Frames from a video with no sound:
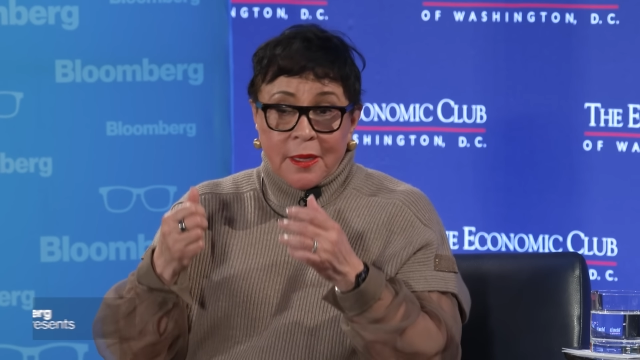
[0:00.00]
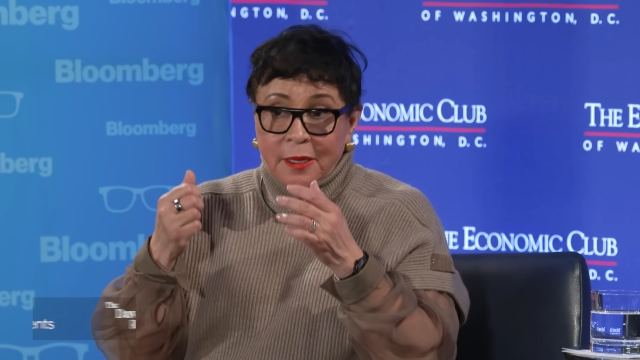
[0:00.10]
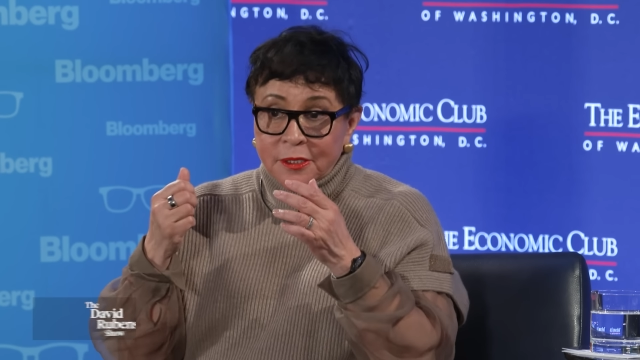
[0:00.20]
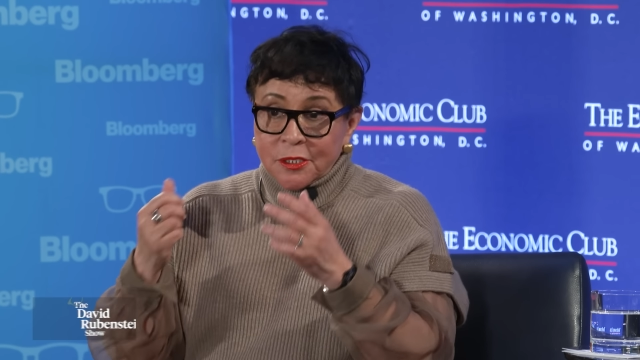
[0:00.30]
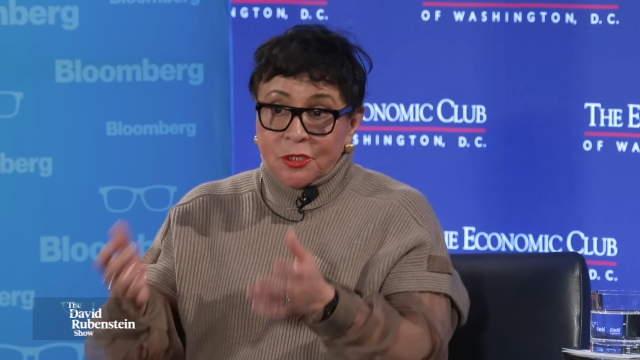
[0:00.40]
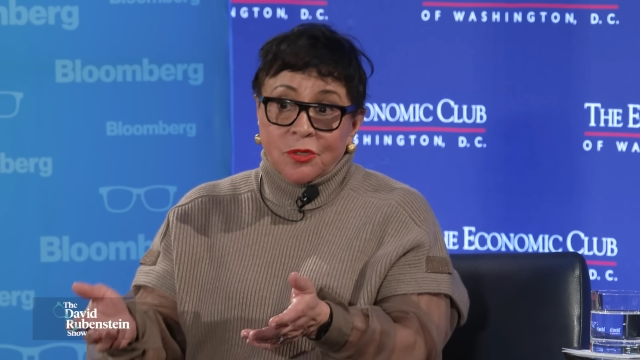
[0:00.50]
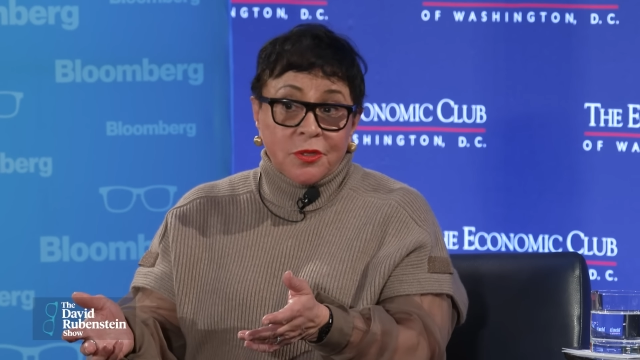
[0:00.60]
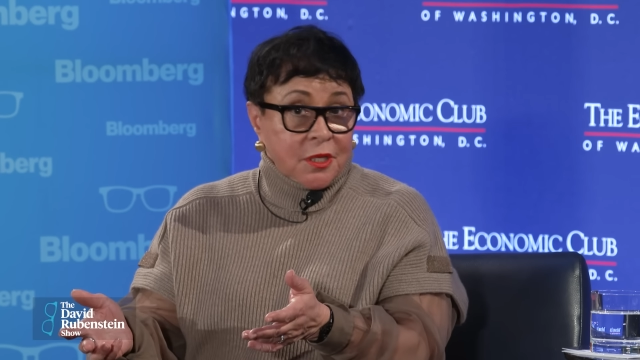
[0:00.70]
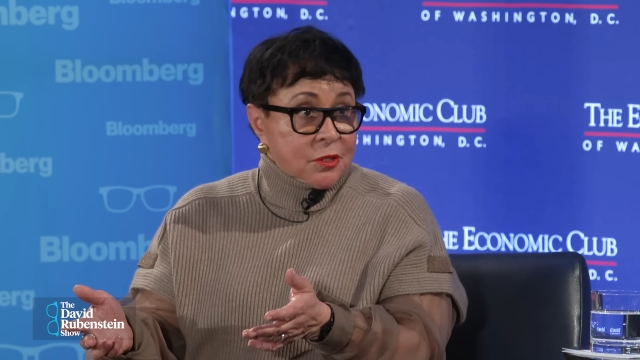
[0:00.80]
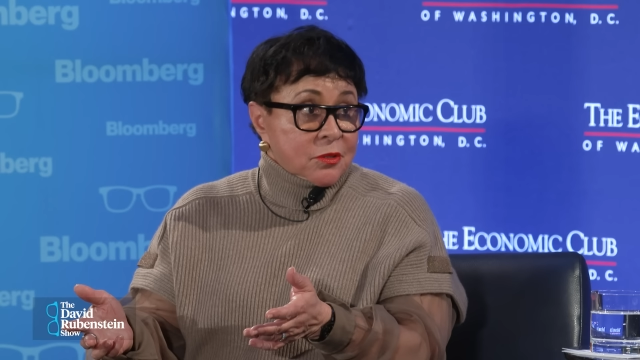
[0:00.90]
He says, you
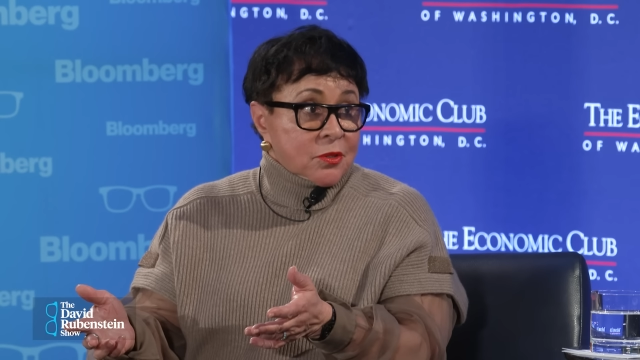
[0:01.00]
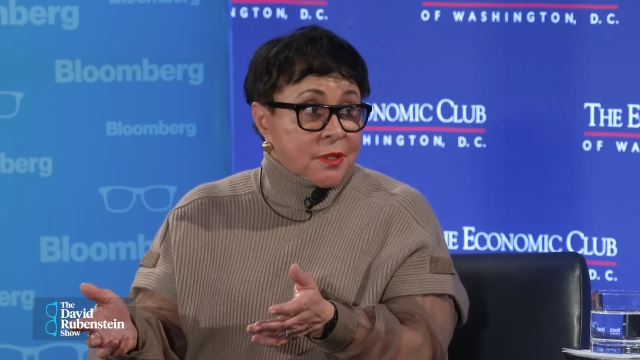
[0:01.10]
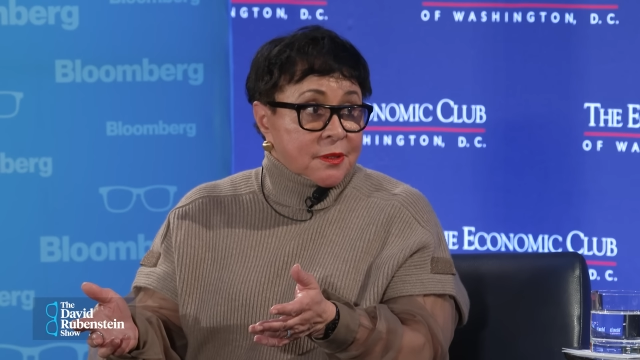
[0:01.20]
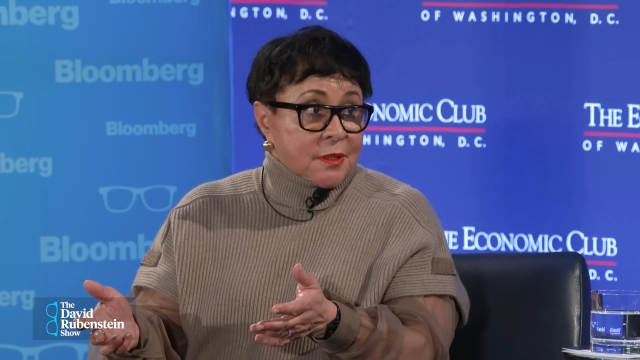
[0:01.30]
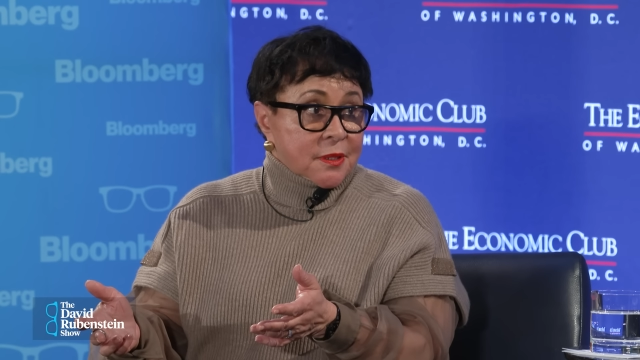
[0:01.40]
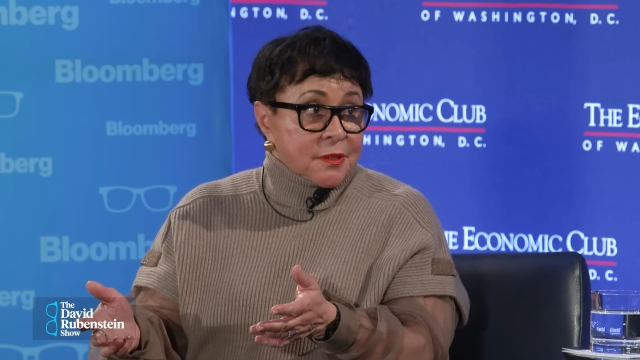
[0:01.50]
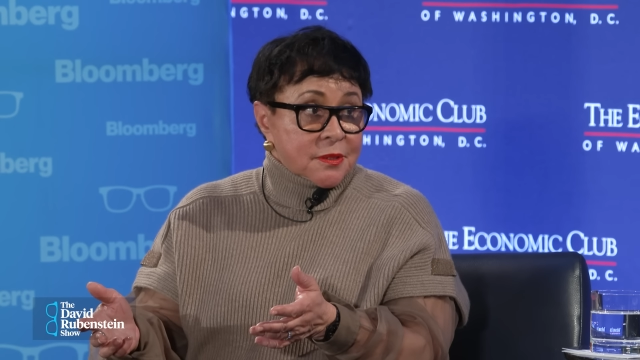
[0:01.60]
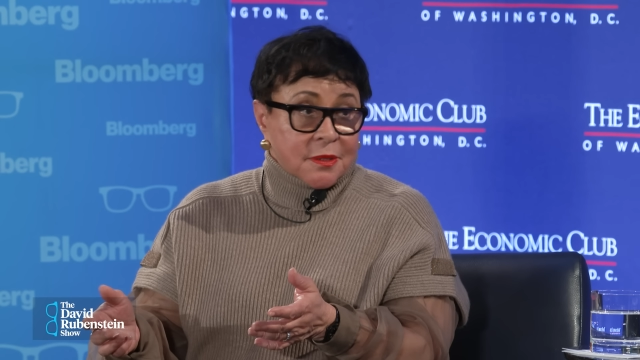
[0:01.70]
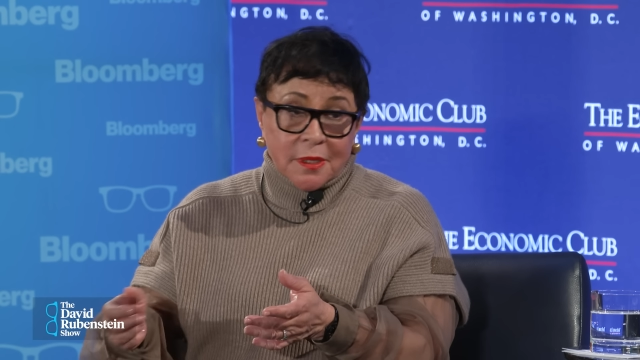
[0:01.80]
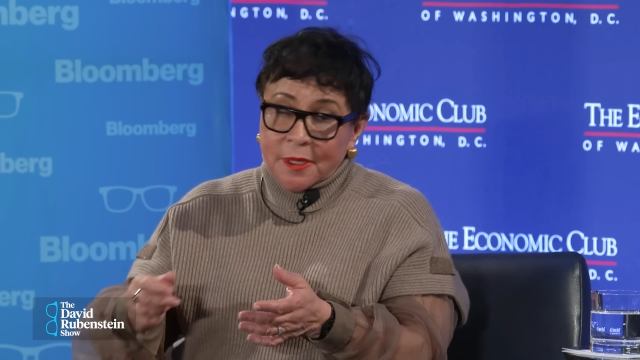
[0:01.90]
need to look at
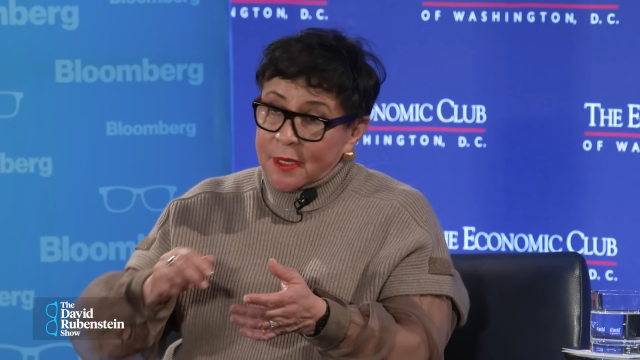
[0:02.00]
this.